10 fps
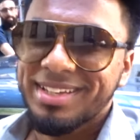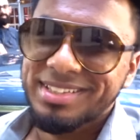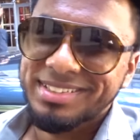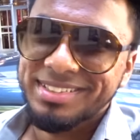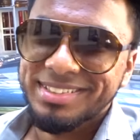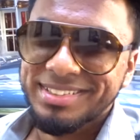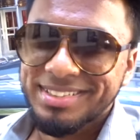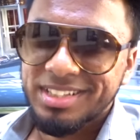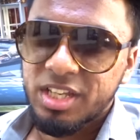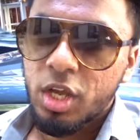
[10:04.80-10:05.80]
yeah.
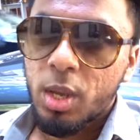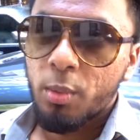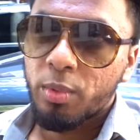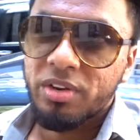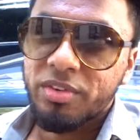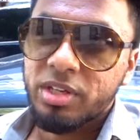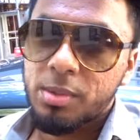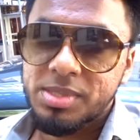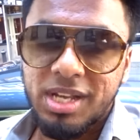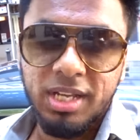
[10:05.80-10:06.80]
Whenever it
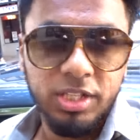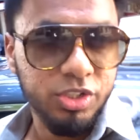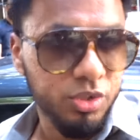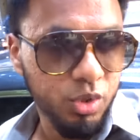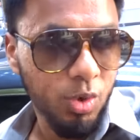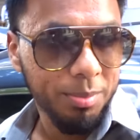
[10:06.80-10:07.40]
comes out, I'll let you know.